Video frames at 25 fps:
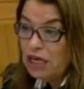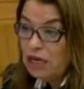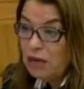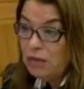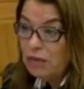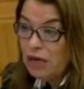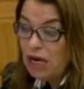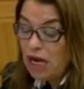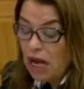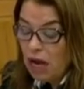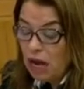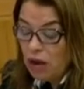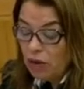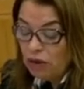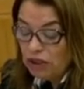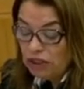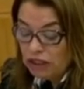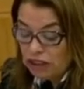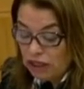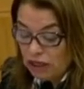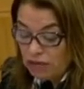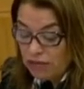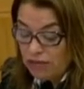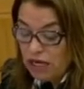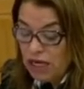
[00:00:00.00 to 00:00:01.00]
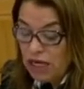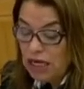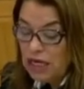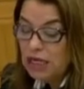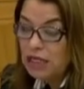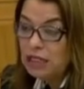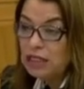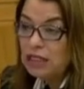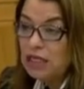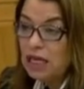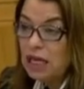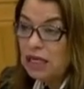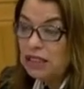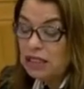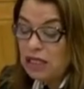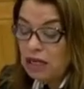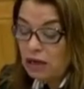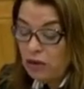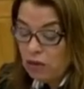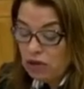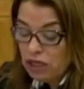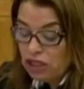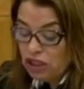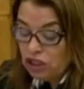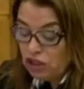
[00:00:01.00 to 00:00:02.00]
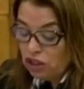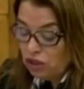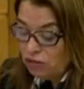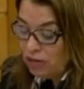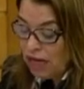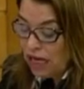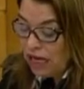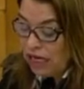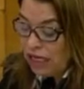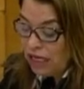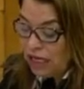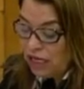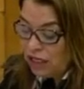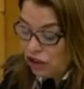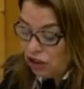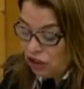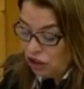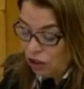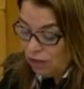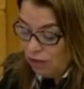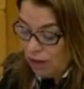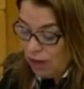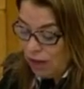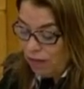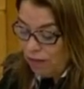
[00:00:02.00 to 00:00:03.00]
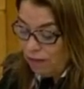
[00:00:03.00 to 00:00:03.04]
We have to enable women